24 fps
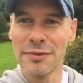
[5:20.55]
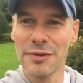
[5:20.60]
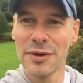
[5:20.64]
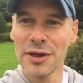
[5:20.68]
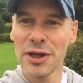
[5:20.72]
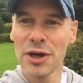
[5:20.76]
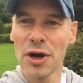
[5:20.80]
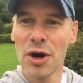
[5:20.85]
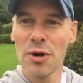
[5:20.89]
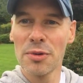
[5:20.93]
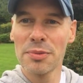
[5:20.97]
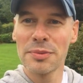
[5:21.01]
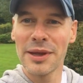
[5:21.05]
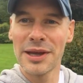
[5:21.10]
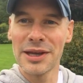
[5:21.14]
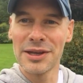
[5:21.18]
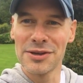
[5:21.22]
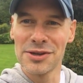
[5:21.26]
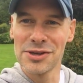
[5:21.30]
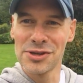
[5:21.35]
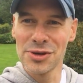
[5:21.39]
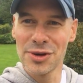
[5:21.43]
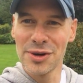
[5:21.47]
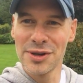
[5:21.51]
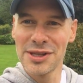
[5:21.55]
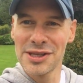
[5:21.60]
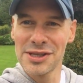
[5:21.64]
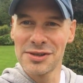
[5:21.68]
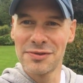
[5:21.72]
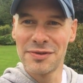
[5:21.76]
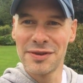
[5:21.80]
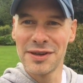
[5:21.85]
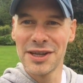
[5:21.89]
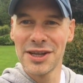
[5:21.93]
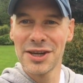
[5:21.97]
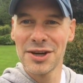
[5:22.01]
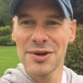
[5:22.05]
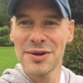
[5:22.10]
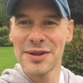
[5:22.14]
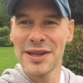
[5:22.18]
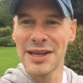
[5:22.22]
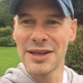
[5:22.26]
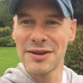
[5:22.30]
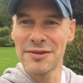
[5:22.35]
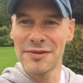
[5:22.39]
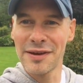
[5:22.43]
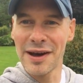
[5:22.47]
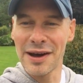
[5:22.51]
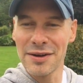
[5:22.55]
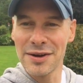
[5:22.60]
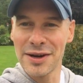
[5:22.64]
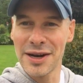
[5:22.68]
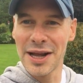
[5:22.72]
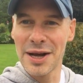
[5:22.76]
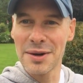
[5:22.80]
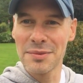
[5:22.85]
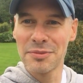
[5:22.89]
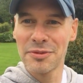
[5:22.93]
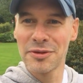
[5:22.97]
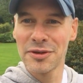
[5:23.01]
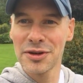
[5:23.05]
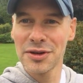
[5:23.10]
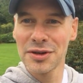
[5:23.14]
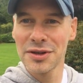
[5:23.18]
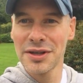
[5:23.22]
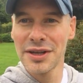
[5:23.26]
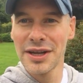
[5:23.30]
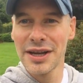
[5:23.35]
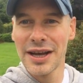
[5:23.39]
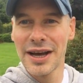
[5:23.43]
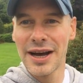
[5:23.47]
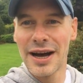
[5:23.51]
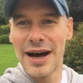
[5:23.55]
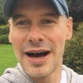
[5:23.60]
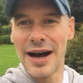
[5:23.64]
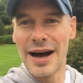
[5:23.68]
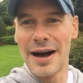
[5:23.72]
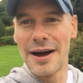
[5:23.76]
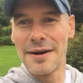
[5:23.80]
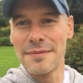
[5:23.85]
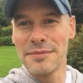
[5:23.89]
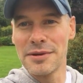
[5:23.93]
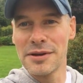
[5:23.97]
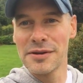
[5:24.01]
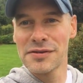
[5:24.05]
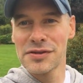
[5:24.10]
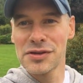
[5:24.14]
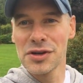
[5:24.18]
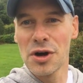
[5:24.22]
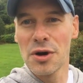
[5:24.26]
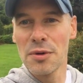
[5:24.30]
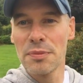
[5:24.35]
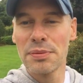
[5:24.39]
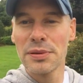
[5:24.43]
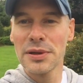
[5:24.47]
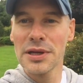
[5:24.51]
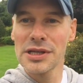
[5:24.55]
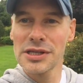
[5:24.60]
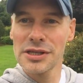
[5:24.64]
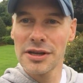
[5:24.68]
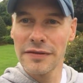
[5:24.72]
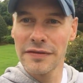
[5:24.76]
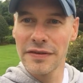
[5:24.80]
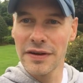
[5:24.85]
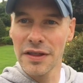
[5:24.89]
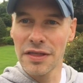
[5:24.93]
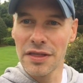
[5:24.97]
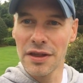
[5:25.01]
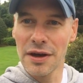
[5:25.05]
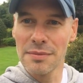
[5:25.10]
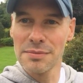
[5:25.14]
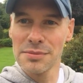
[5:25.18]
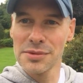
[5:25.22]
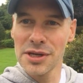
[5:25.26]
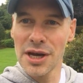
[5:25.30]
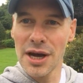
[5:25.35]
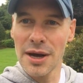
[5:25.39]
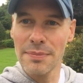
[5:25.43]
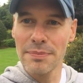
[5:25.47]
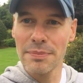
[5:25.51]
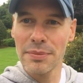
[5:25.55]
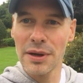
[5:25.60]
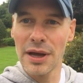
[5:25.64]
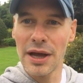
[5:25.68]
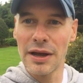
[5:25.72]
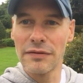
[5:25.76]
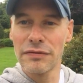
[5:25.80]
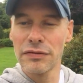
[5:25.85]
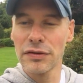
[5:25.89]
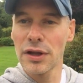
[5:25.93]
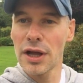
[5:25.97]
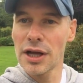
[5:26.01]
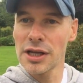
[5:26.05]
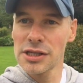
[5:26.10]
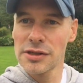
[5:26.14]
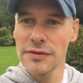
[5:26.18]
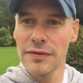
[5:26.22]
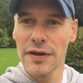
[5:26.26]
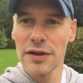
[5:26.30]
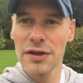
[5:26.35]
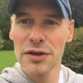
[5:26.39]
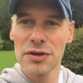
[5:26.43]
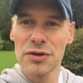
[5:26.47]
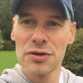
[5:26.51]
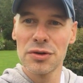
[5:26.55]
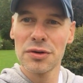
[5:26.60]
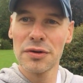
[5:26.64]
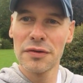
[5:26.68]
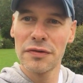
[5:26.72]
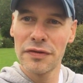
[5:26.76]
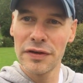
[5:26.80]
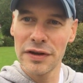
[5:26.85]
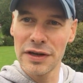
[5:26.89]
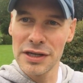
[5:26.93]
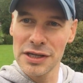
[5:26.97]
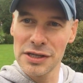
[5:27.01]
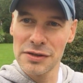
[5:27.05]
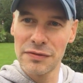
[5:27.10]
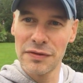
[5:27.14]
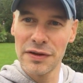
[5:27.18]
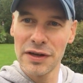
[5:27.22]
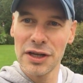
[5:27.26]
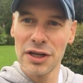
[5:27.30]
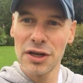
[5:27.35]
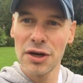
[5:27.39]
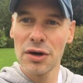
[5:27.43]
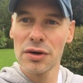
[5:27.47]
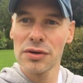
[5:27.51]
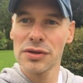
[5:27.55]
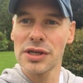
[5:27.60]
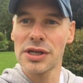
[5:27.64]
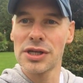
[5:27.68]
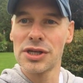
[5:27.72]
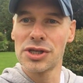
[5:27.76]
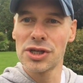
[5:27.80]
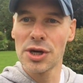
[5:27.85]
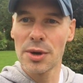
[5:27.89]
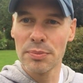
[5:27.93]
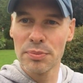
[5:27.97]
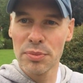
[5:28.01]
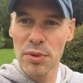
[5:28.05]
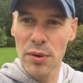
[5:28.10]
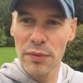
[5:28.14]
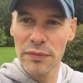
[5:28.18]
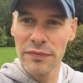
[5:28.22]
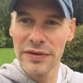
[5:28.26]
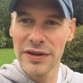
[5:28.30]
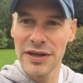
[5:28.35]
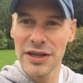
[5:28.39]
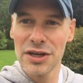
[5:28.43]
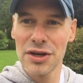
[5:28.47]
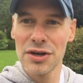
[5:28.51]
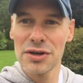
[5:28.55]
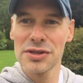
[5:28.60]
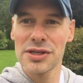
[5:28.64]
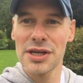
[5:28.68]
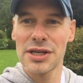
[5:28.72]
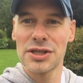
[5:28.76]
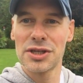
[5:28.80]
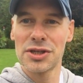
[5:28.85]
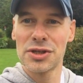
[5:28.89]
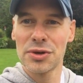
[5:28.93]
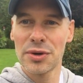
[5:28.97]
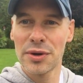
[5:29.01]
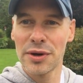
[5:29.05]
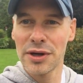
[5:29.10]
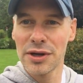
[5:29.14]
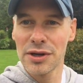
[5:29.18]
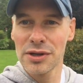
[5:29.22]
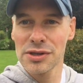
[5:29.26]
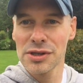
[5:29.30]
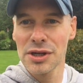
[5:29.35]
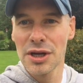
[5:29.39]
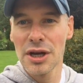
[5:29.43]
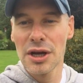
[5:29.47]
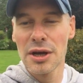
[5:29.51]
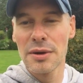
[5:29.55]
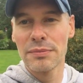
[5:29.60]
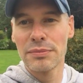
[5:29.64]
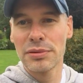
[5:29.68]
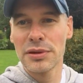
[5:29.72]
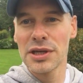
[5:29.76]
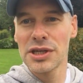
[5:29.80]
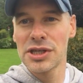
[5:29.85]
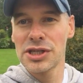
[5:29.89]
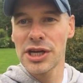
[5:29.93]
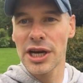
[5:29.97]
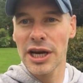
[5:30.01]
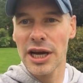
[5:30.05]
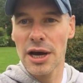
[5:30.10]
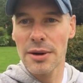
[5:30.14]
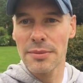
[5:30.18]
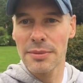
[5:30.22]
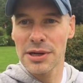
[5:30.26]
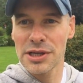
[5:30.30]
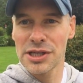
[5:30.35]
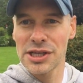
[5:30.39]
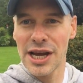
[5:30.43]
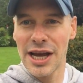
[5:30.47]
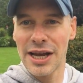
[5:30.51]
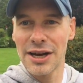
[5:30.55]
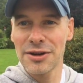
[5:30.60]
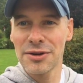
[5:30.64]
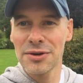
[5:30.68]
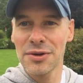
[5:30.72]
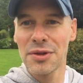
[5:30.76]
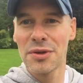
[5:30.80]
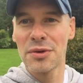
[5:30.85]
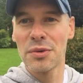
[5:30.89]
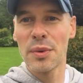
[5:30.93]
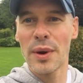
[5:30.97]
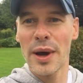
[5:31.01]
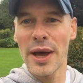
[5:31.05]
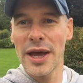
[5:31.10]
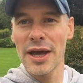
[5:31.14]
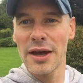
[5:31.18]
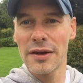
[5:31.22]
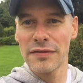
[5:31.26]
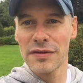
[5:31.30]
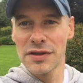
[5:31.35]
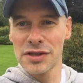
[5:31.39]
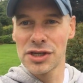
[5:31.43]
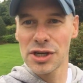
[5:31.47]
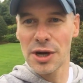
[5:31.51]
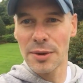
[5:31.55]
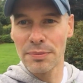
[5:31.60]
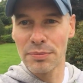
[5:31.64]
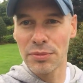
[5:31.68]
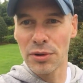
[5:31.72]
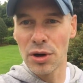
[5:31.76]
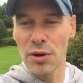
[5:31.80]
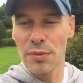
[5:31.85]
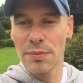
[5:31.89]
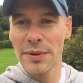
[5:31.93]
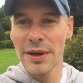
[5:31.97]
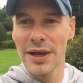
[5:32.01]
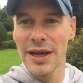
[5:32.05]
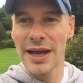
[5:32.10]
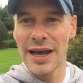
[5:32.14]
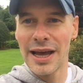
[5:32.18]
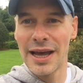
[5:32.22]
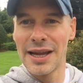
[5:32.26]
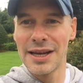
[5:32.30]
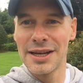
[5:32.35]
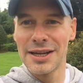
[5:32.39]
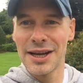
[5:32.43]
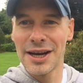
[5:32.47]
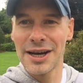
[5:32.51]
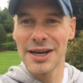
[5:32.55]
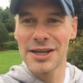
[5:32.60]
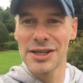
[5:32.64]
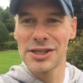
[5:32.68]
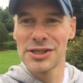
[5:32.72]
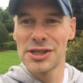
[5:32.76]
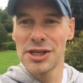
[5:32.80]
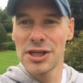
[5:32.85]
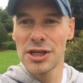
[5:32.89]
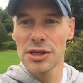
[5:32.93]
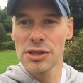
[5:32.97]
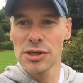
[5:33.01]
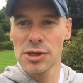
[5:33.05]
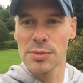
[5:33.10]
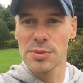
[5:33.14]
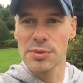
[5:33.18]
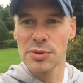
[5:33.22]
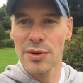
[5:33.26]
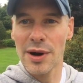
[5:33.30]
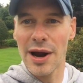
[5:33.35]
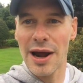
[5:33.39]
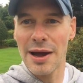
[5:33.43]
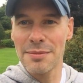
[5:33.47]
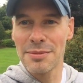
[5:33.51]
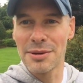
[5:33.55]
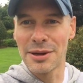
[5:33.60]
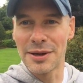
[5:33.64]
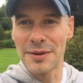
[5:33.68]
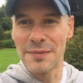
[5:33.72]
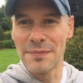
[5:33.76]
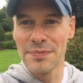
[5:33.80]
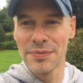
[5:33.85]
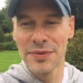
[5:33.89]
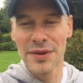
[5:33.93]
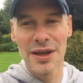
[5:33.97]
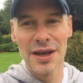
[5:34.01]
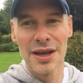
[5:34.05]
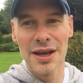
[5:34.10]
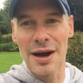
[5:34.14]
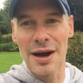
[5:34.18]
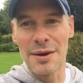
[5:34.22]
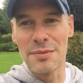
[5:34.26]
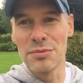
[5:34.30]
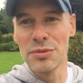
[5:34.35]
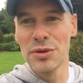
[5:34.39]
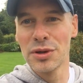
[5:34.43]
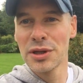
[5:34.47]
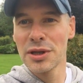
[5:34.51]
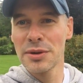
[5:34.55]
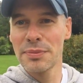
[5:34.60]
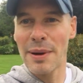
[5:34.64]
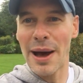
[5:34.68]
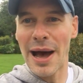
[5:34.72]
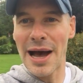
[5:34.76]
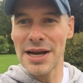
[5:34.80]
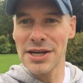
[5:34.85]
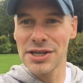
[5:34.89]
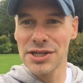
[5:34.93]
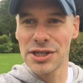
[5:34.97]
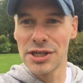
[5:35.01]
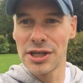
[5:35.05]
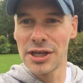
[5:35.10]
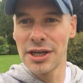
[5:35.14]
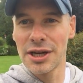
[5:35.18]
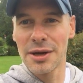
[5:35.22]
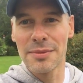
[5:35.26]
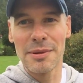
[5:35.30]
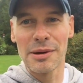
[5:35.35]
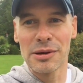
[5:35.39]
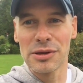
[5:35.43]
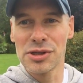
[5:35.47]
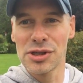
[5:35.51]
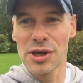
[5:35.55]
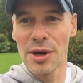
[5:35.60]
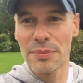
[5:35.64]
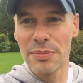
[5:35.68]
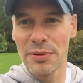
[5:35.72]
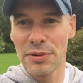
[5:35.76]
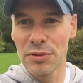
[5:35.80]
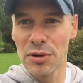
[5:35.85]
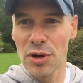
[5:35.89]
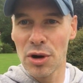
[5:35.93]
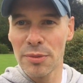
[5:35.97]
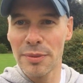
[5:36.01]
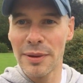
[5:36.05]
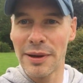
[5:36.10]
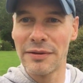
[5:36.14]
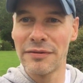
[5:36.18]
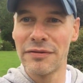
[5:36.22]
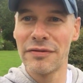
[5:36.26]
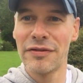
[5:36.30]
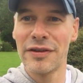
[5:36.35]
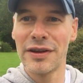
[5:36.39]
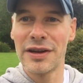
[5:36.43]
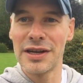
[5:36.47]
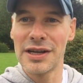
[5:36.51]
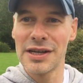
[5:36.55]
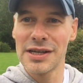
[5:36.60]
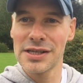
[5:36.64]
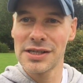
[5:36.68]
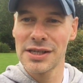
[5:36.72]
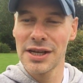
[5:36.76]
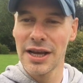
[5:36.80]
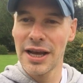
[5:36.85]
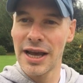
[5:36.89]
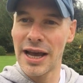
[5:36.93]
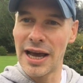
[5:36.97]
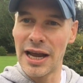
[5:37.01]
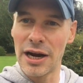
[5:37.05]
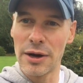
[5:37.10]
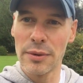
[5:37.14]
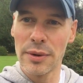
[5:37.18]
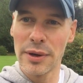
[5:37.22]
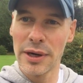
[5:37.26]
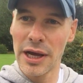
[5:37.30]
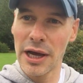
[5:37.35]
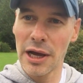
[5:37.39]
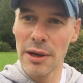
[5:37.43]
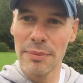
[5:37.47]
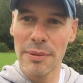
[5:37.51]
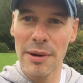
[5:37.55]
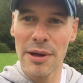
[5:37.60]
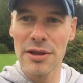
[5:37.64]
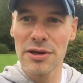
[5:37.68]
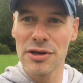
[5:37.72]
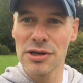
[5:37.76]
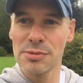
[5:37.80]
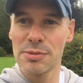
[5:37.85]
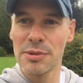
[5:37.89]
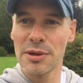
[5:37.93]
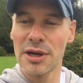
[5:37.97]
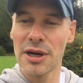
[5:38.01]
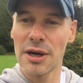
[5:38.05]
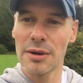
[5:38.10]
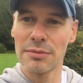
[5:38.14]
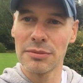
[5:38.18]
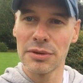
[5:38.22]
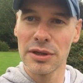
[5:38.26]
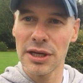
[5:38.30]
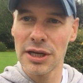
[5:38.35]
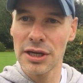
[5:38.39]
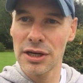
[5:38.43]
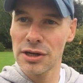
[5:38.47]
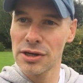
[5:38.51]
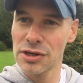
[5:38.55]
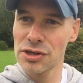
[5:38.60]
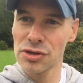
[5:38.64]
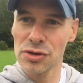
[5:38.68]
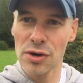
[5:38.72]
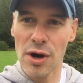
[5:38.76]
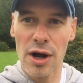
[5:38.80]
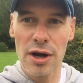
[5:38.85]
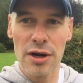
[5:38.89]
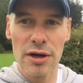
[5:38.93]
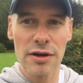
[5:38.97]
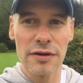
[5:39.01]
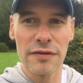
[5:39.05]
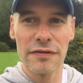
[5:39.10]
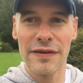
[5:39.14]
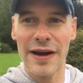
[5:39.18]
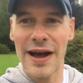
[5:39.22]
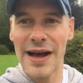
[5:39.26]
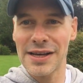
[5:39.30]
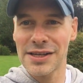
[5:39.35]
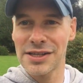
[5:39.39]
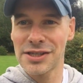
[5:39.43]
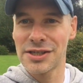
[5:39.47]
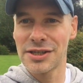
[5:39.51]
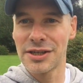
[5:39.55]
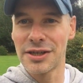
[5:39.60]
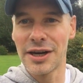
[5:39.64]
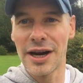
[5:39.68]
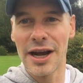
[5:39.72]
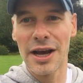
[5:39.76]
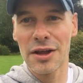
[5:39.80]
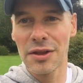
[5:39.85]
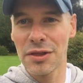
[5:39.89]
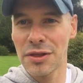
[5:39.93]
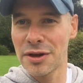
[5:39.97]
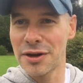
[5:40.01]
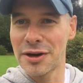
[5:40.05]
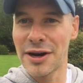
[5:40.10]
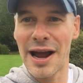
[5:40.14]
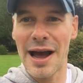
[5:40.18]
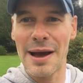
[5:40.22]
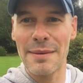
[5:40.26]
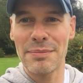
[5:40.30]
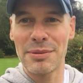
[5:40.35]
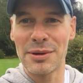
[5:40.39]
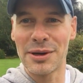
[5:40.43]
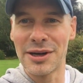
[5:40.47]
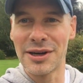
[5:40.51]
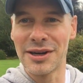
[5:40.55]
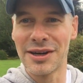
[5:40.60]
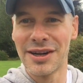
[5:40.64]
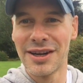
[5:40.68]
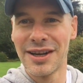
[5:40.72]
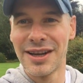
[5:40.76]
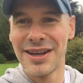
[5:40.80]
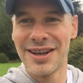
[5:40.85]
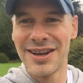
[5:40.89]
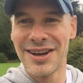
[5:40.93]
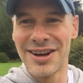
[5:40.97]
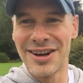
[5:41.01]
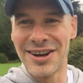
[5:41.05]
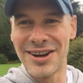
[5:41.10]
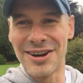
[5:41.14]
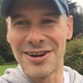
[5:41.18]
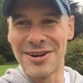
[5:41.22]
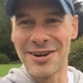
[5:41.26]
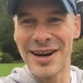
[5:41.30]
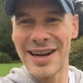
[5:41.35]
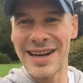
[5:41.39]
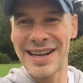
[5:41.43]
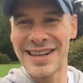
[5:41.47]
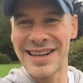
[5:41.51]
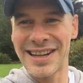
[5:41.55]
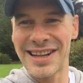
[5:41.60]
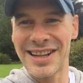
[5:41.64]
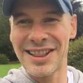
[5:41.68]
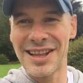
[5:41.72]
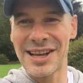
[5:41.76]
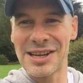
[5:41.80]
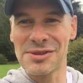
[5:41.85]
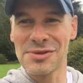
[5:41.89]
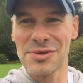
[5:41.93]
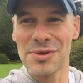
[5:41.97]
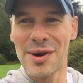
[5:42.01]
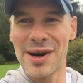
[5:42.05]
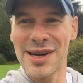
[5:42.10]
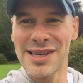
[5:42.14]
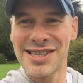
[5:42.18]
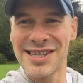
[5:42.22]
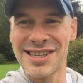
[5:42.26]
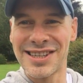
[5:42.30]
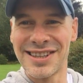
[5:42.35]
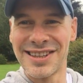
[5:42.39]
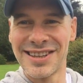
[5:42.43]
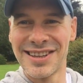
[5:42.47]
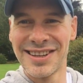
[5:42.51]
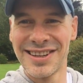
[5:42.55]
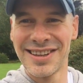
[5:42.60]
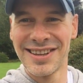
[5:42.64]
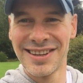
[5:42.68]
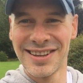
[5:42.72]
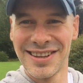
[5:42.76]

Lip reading: I really hope that you enjoyed this video and that you found it helpful. If so, please give it a thumbs up. And for lots of other cool fitness videos and jump rope videos and tutorials, please check out my channel, The Way of the Jump Rope, and consider subscribing. I'm really passionate about jumping rope and fitness, and I want to help others become leaner, stronger, faster, healthier, happier. All right, thanks for watching.